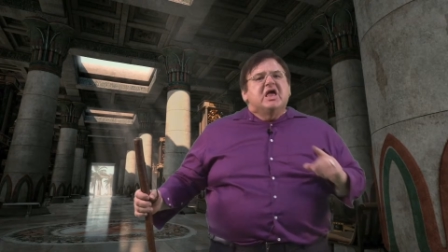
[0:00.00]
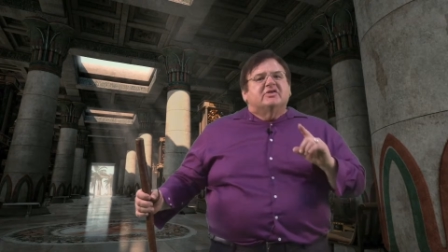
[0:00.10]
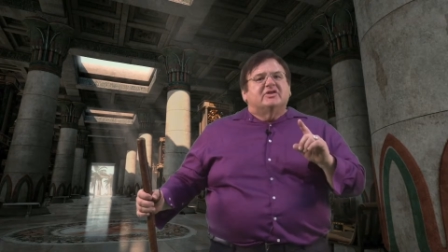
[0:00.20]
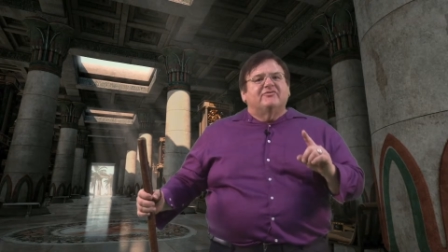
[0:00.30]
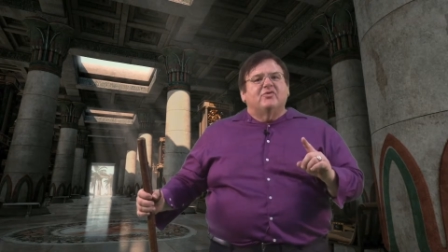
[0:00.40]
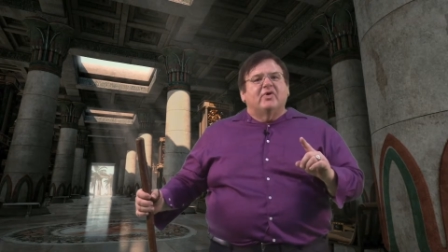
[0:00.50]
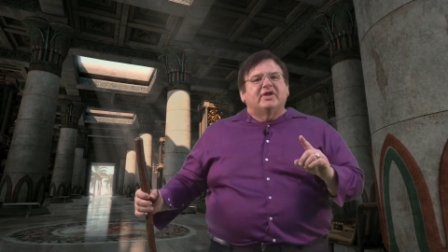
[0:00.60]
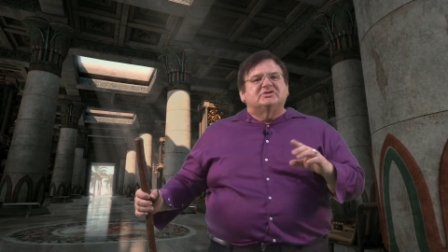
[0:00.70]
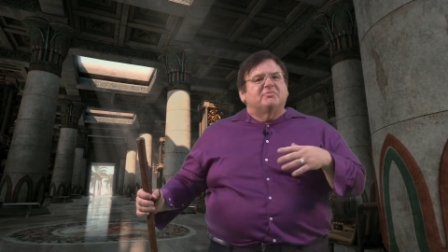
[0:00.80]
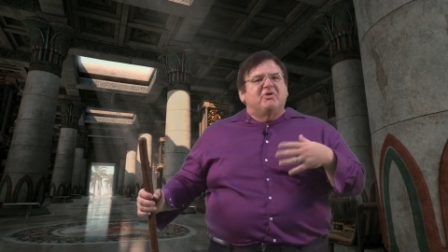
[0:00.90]
that
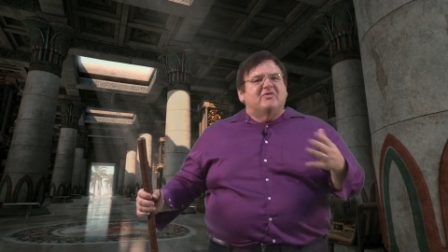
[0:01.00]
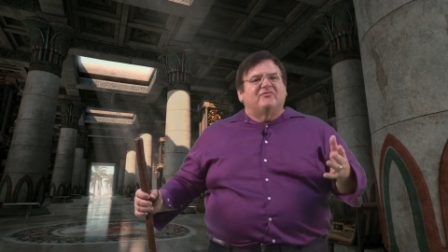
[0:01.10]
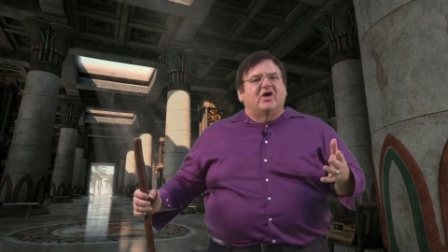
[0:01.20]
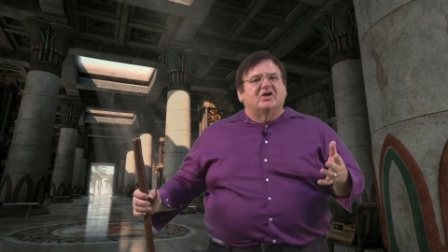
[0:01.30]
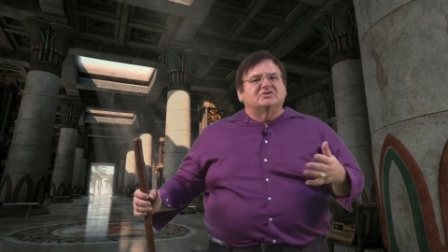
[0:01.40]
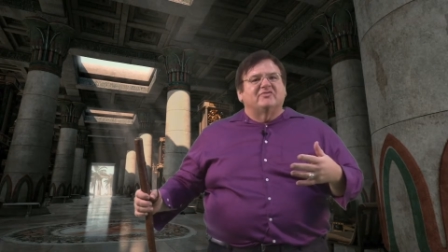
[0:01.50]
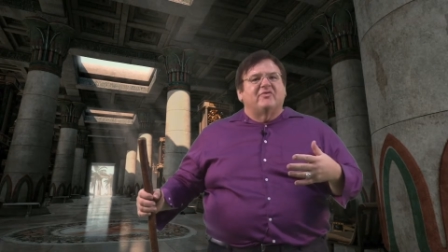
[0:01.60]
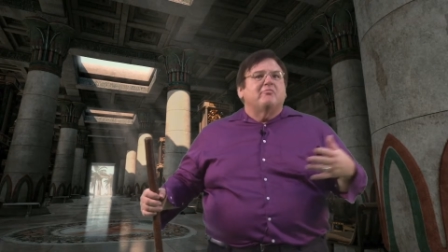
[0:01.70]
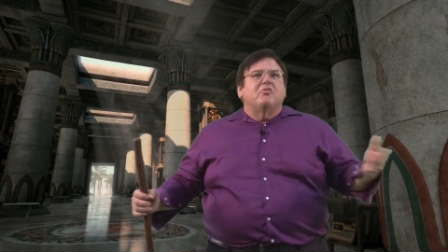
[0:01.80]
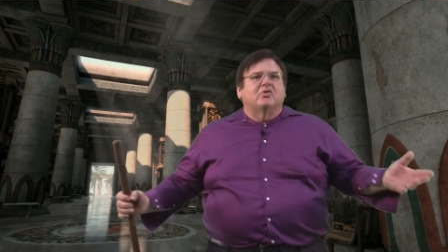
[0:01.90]
avoids the pitfalls
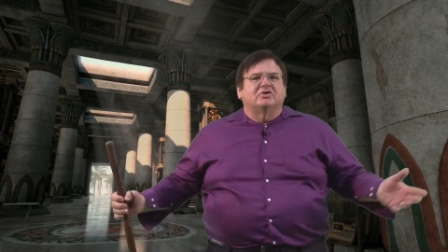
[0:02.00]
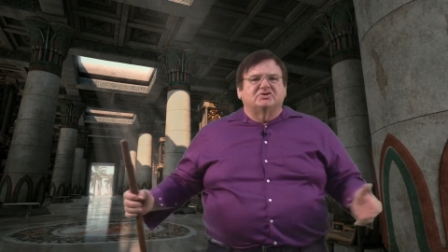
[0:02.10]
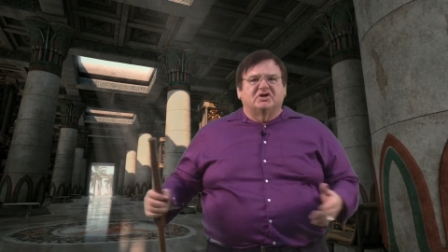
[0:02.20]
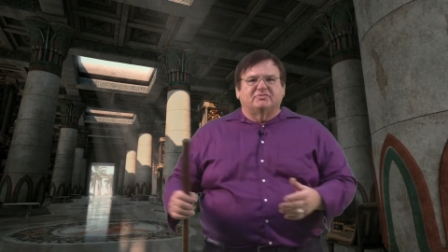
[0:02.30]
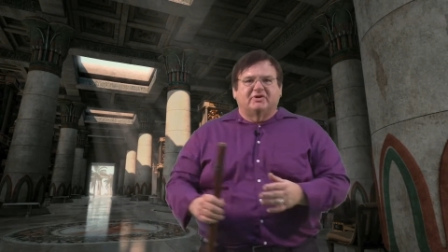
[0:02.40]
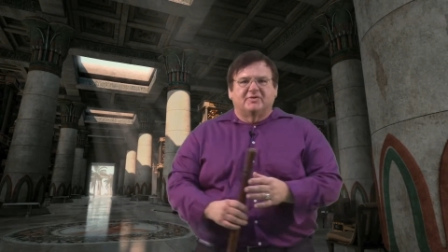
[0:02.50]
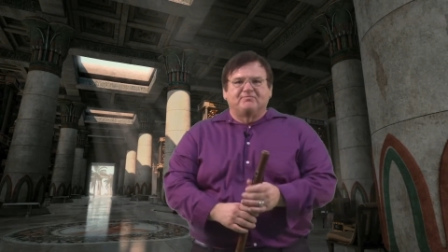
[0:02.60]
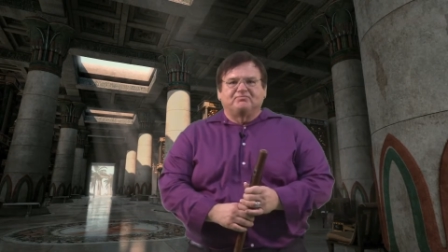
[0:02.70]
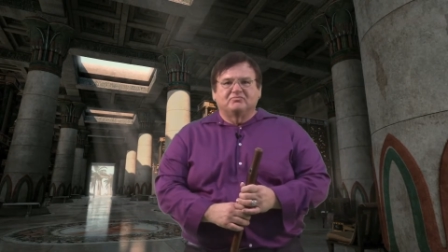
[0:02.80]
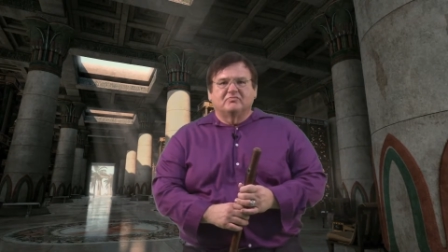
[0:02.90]
of moral judgment?
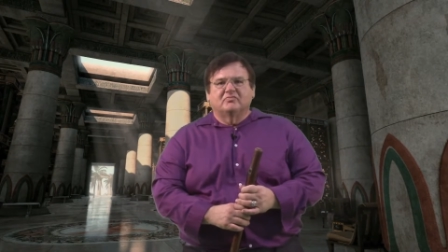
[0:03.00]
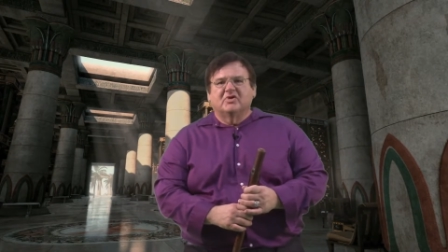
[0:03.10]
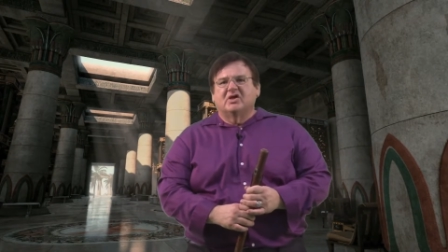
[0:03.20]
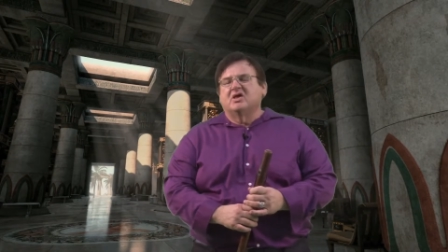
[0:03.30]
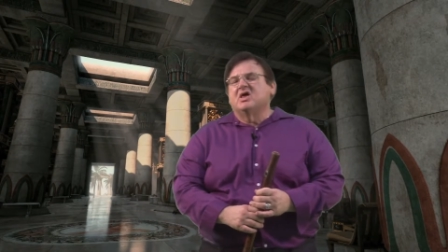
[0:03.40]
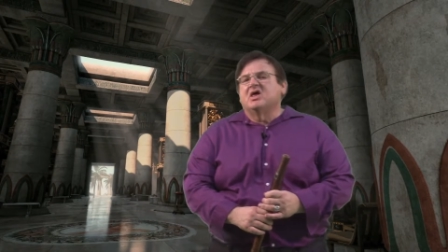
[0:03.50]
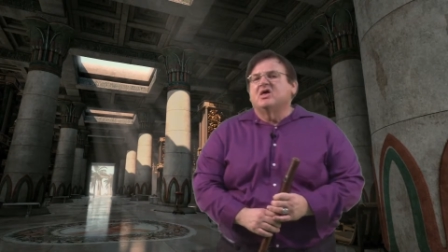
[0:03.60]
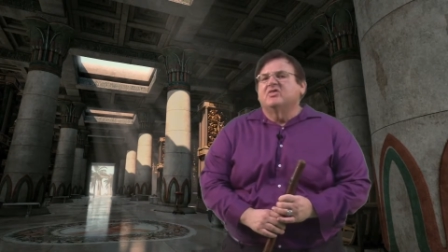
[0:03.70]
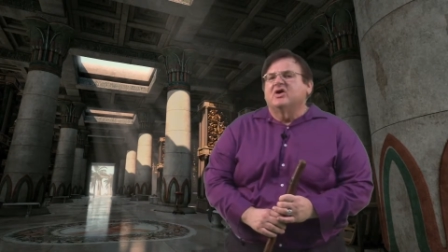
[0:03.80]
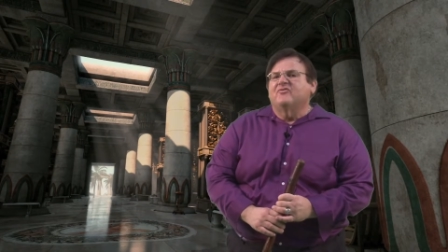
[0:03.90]

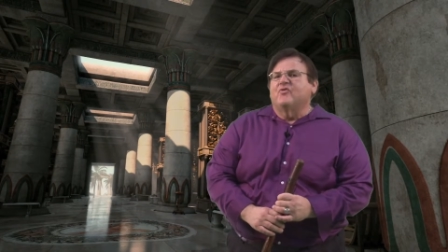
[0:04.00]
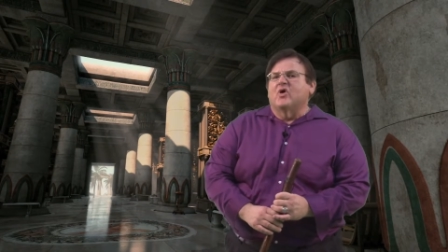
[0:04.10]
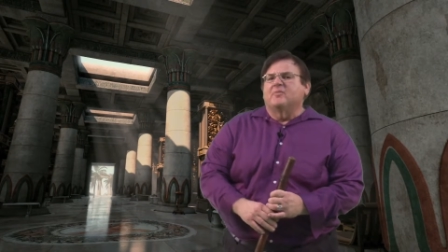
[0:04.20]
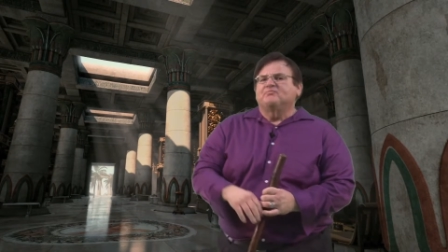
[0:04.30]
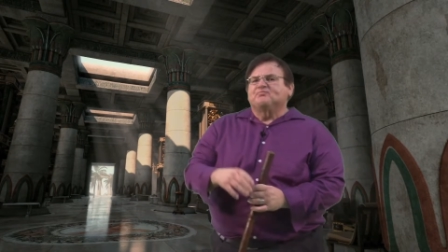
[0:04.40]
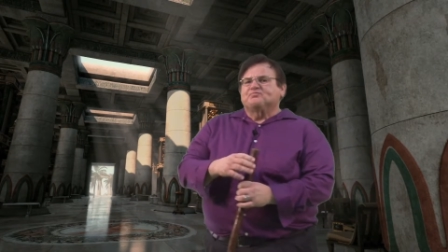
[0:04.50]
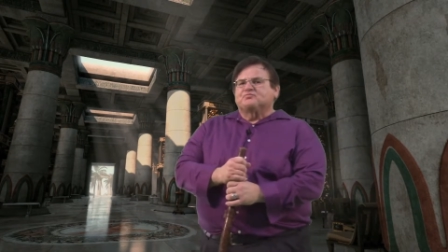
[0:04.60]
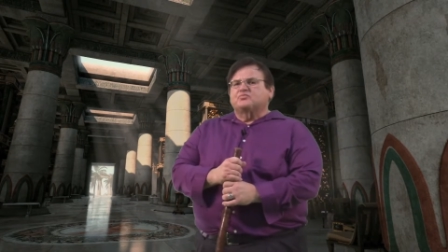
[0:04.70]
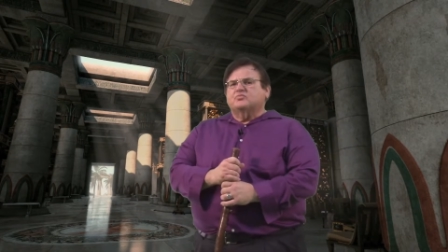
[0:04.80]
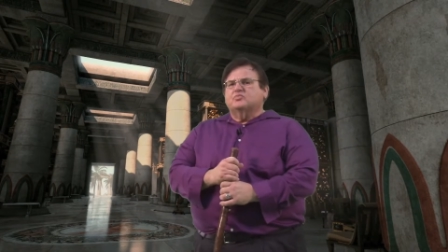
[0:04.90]
Therefore,
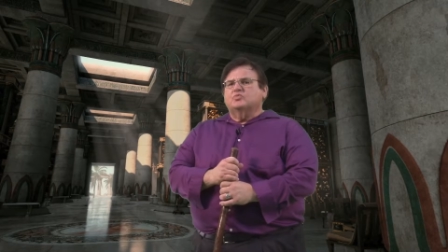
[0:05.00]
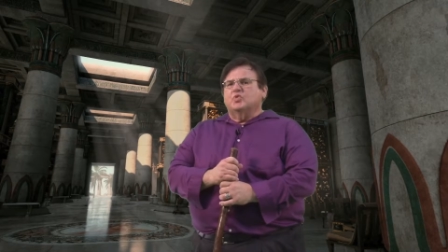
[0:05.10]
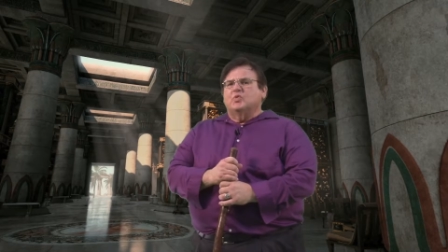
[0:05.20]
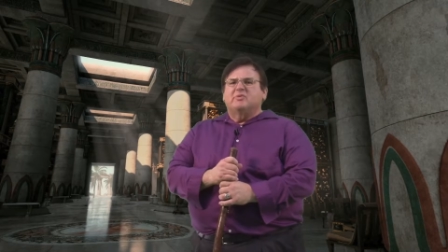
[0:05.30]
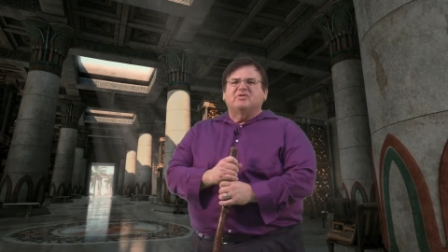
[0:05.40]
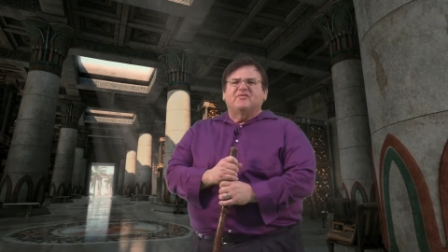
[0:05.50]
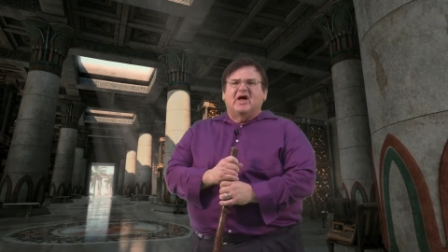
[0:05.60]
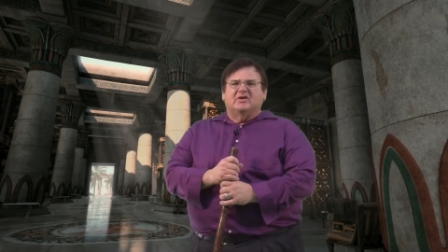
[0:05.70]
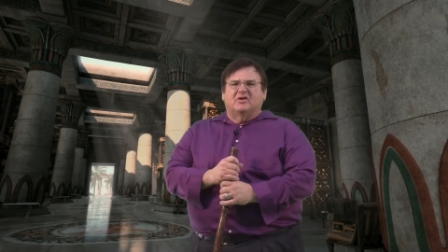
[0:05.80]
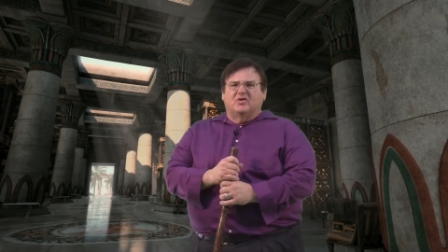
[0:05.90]
we must
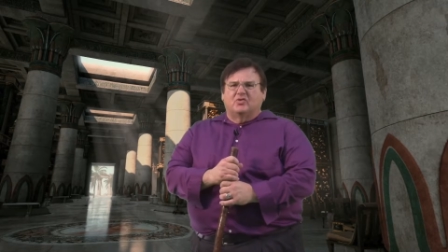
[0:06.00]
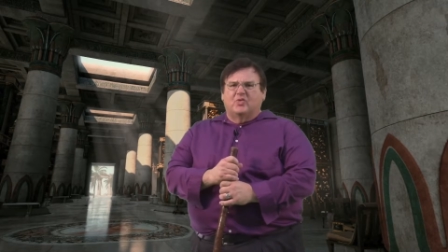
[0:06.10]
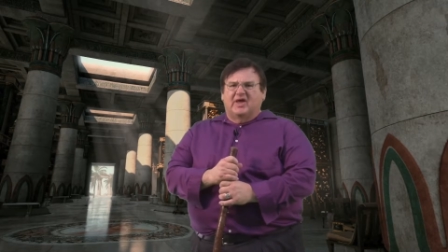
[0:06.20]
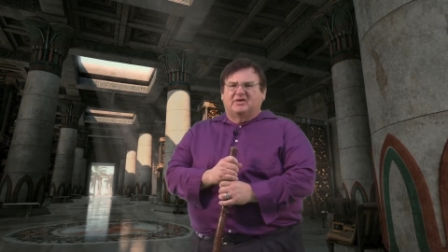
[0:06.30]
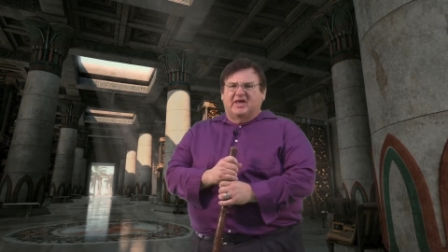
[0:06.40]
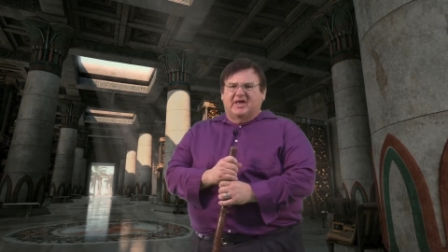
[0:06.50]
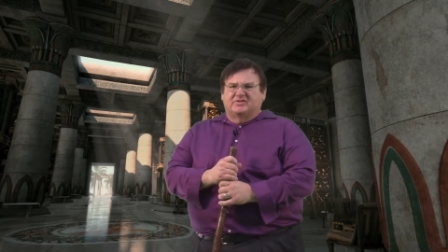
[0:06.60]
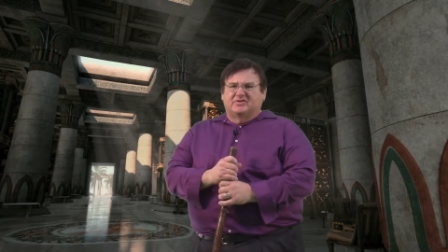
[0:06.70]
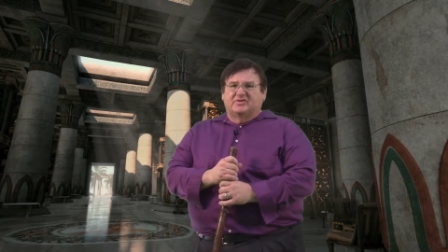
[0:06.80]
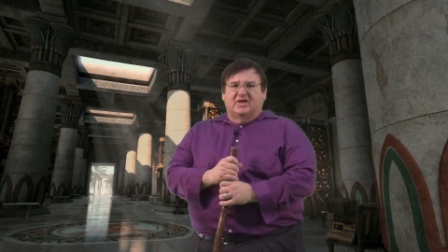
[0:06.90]
find our own way to
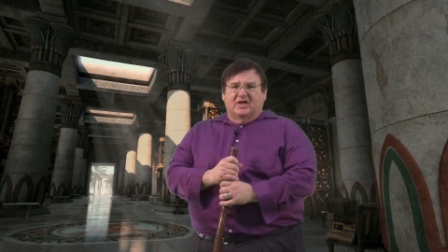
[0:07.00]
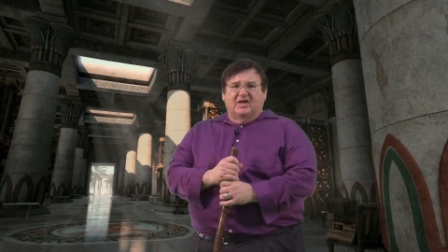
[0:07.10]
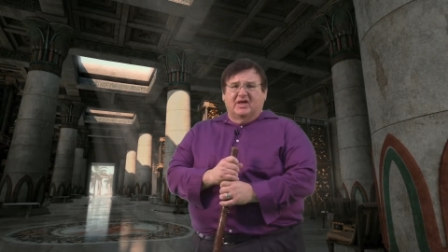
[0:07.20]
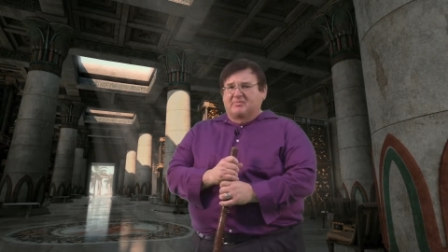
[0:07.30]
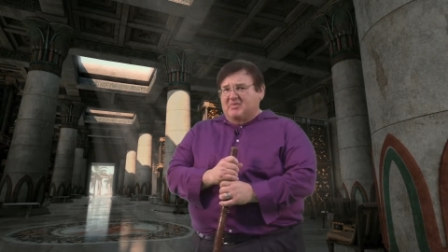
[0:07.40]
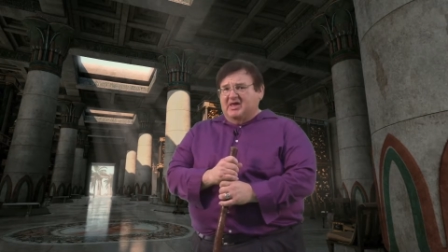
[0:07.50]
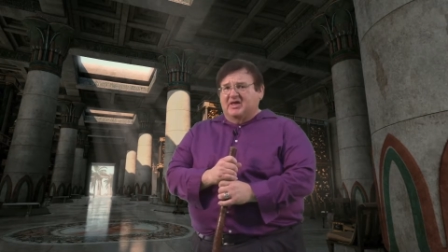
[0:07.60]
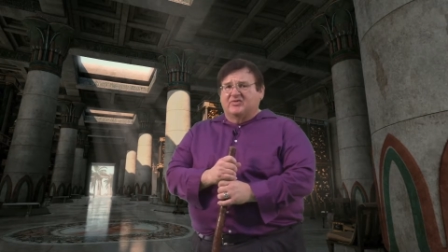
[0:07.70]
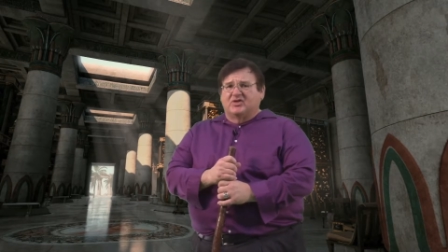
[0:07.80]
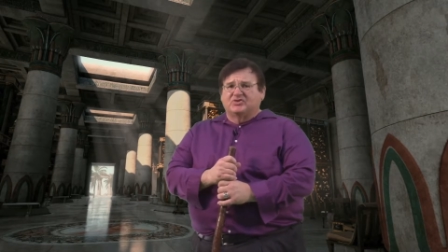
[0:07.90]
answers in
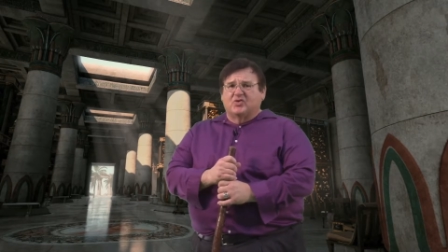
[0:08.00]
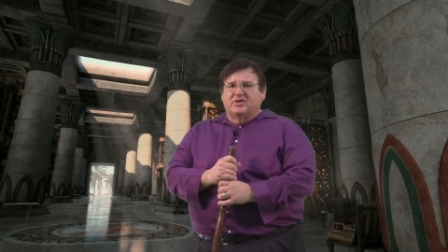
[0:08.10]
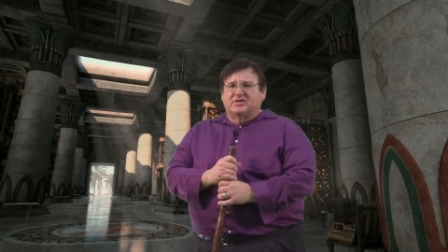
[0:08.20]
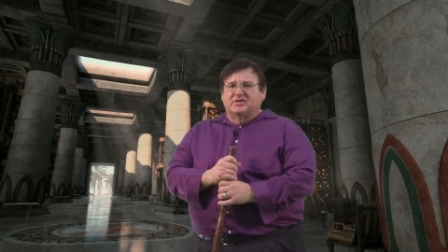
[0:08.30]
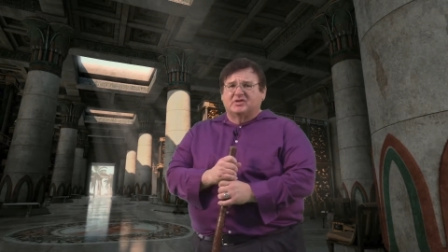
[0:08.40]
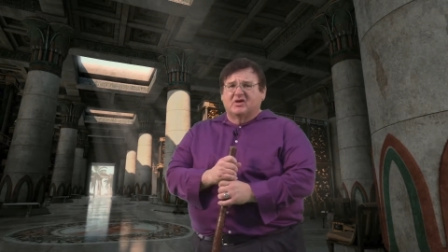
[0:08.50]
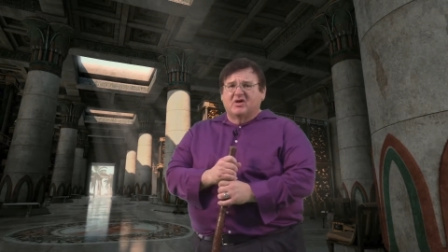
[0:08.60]
making these choices.